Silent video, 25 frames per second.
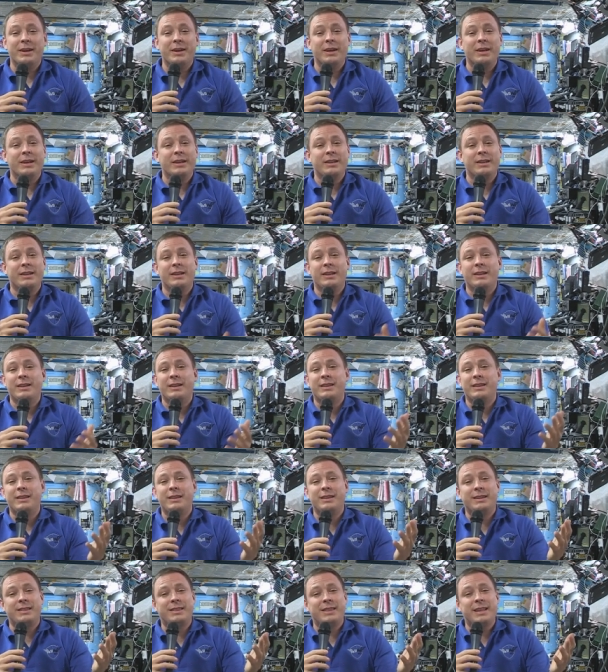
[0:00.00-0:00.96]
the
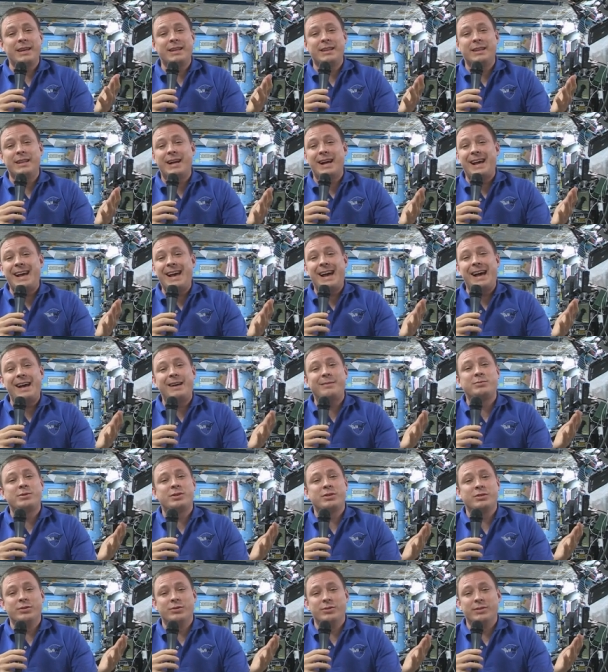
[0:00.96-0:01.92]
the thing that I
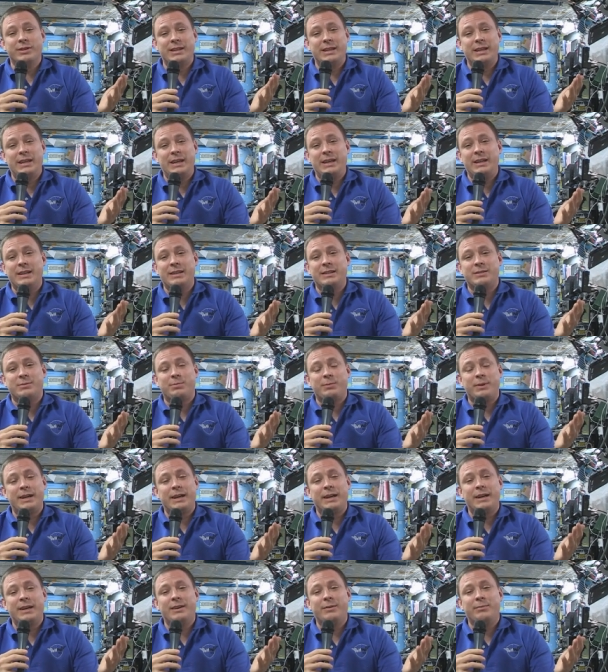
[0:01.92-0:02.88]
absolutely need is
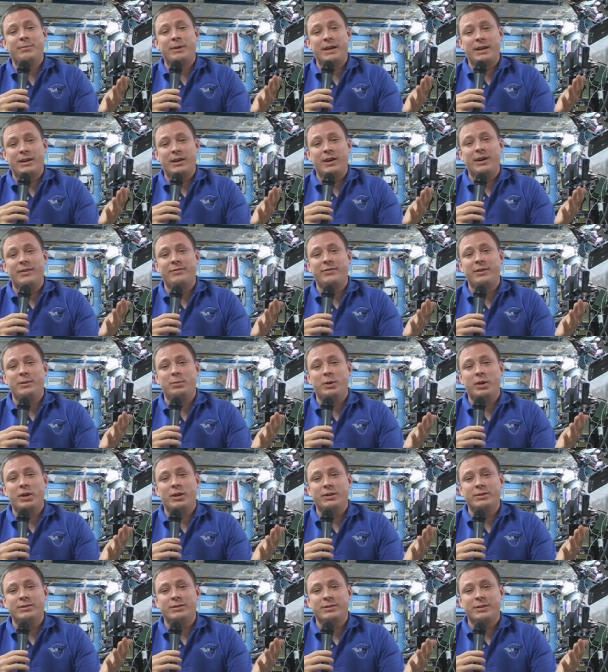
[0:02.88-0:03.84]
my my coffee
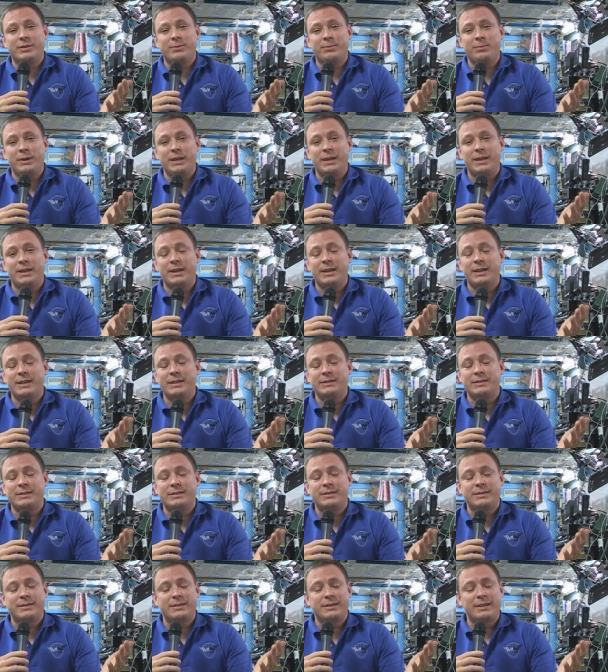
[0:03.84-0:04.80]
balls
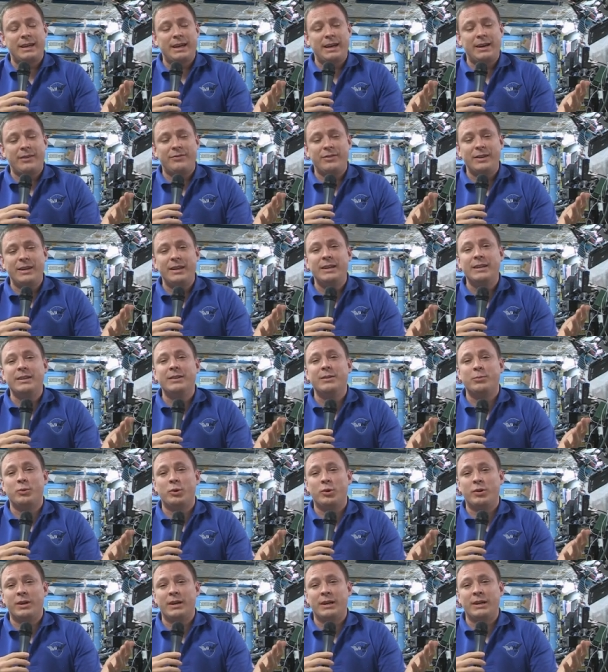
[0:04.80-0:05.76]
because caffeine in
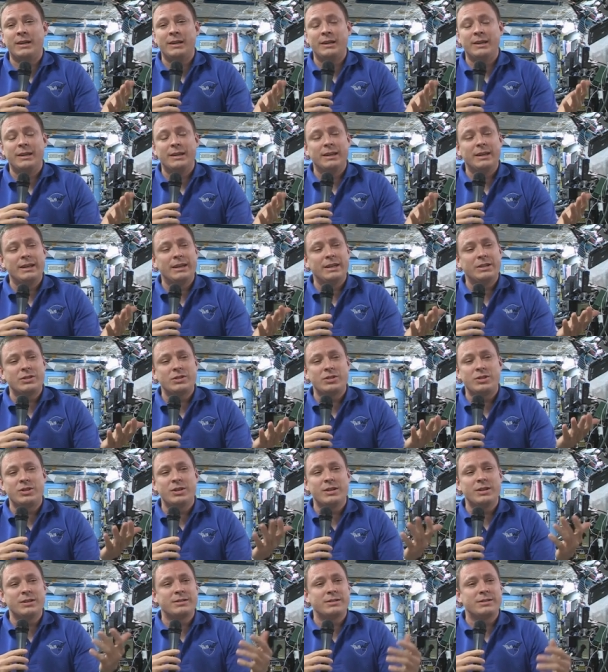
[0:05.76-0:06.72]
the morning. It's
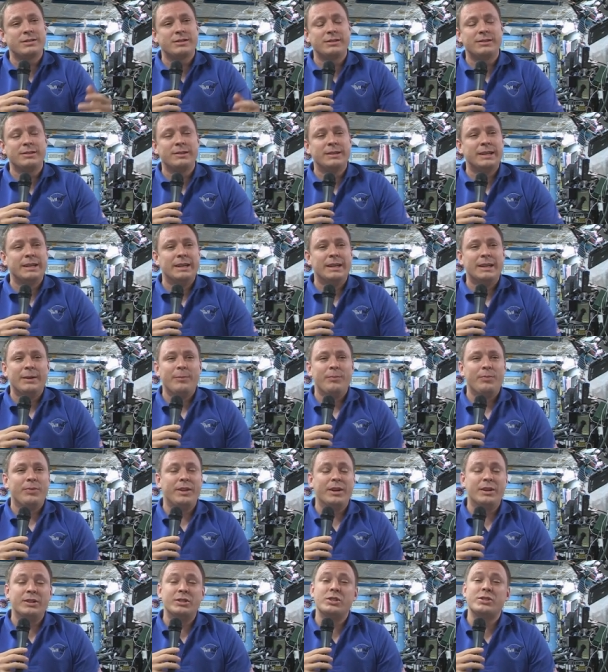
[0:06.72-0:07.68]
just
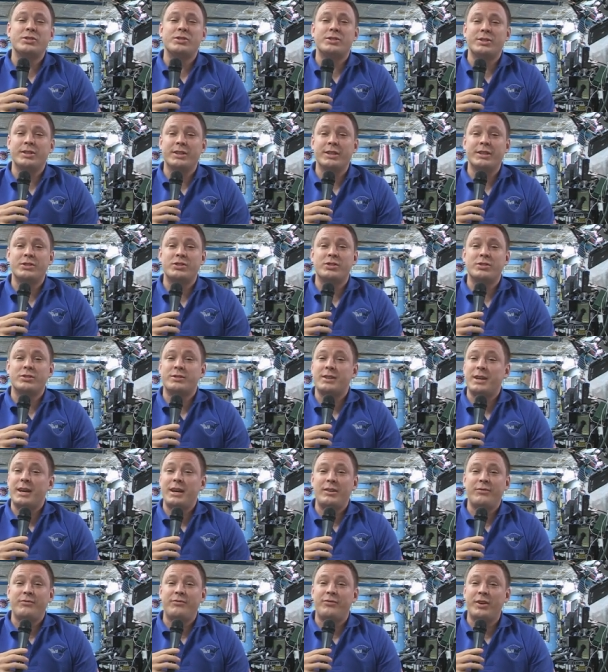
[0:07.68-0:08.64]
they're just delicious
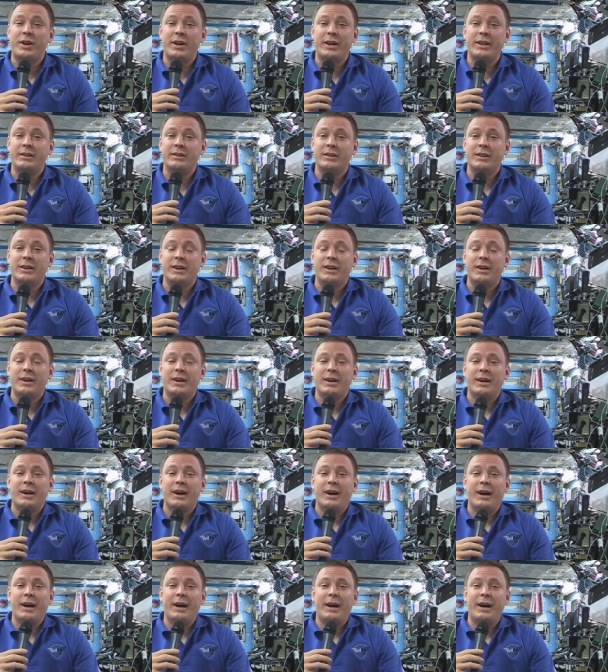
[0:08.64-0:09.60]
and fun.
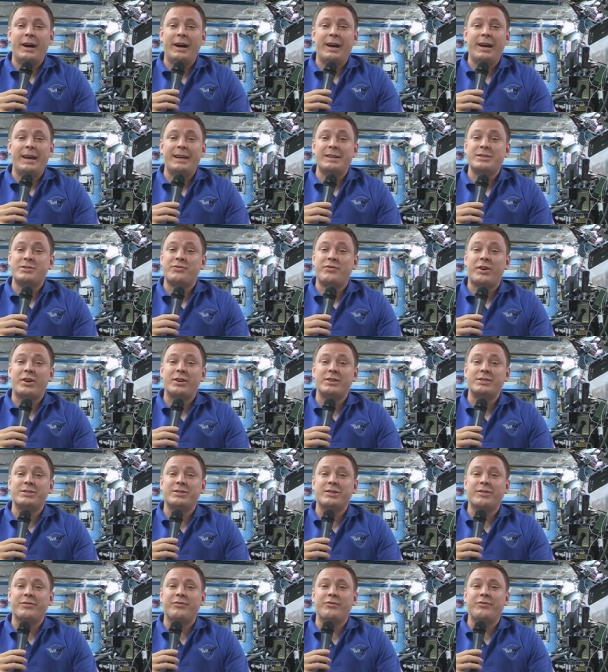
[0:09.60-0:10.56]
Uh, as far
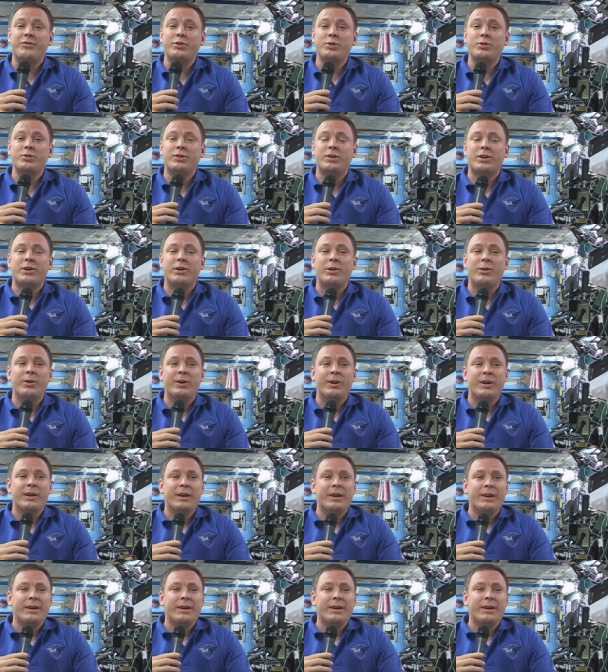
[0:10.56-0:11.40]
as the food though,